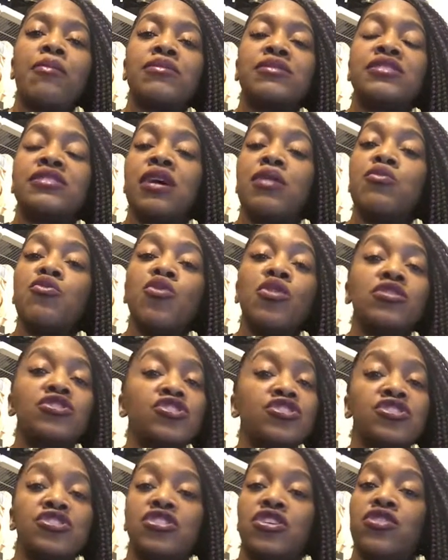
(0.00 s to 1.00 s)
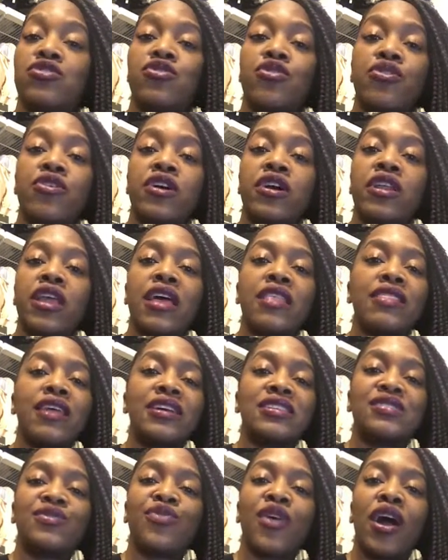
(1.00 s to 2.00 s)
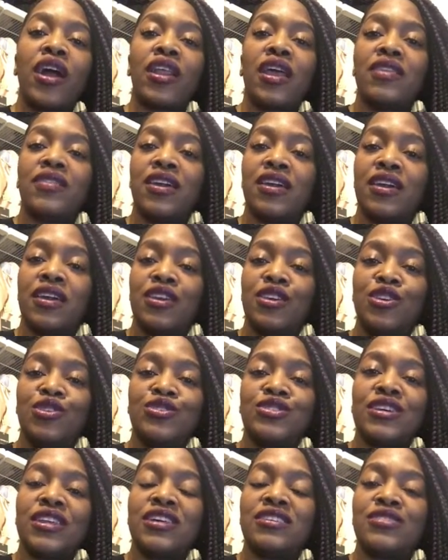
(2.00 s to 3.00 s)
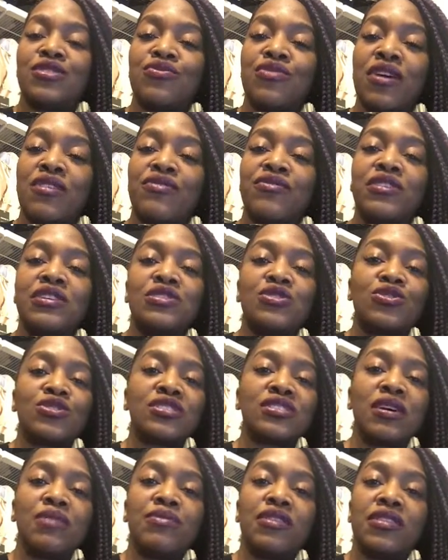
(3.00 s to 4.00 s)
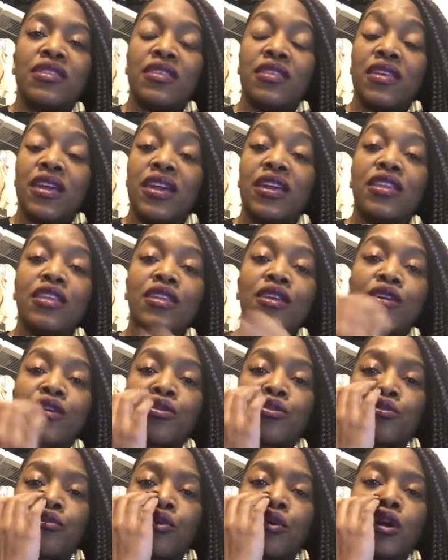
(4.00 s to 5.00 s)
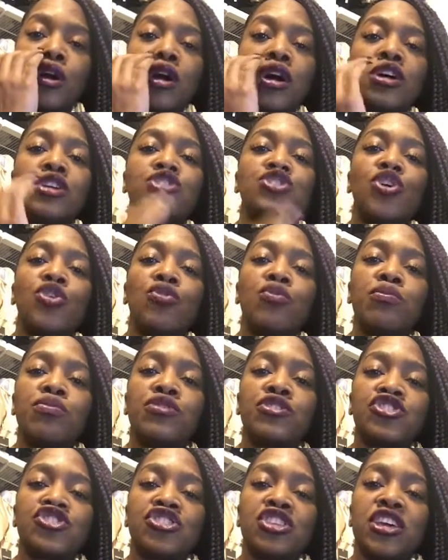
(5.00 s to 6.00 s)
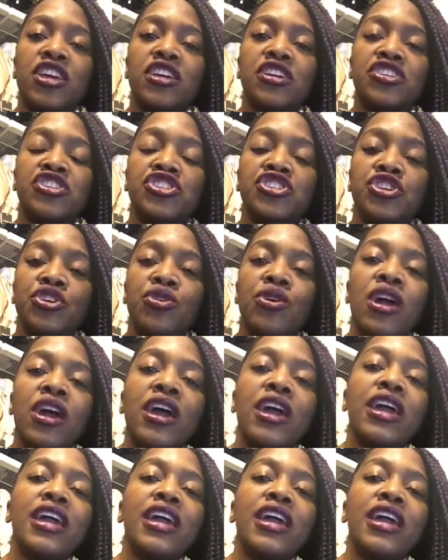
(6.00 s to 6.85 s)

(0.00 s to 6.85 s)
Some will just ignore it, and that's fine, and they can use it as a reference or something that they can look through. Don't push the issue.